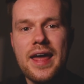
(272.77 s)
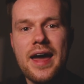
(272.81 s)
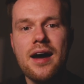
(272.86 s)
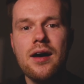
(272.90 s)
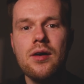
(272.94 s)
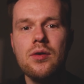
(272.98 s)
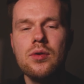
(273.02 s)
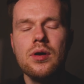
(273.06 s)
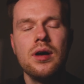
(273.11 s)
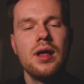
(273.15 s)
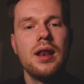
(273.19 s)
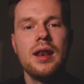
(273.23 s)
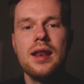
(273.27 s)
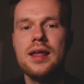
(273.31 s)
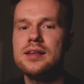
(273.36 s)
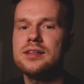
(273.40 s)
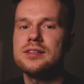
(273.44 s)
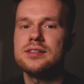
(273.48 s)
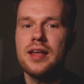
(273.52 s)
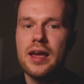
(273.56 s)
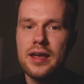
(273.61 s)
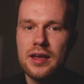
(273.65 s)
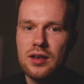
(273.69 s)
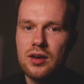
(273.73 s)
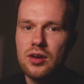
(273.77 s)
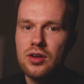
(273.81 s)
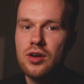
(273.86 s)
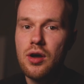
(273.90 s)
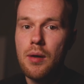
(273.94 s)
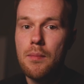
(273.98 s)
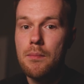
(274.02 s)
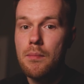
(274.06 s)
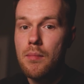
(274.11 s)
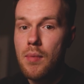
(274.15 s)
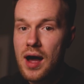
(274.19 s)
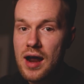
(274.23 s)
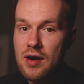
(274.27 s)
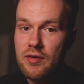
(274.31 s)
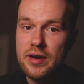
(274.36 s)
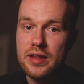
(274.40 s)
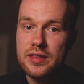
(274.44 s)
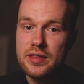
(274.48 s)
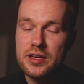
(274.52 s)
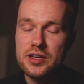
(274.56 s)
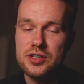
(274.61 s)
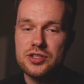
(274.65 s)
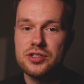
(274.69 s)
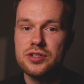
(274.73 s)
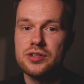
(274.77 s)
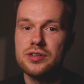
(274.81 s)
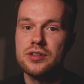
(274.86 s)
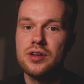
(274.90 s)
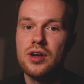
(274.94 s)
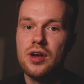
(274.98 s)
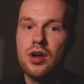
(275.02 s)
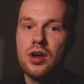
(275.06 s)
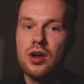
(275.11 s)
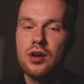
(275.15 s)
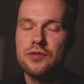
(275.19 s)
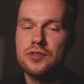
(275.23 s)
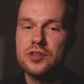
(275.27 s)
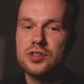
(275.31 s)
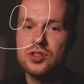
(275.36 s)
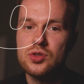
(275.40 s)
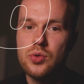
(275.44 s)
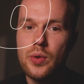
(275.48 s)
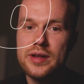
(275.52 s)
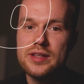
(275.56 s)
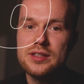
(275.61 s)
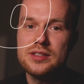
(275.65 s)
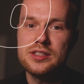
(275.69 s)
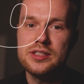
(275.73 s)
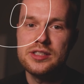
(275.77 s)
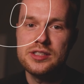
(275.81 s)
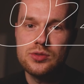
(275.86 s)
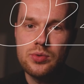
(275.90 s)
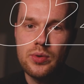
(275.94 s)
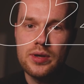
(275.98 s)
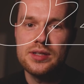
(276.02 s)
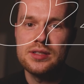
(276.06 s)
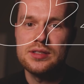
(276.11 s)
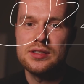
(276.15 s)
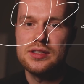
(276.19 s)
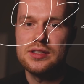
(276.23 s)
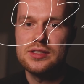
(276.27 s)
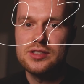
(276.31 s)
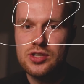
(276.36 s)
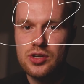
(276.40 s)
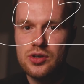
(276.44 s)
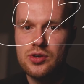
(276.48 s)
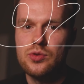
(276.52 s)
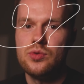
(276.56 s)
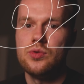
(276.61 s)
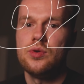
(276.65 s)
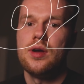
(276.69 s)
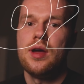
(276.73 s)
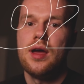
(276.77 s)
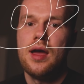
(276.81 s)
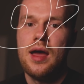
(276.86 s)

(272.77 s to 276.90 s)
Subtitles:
Now let's take a look at my rendition of the 2022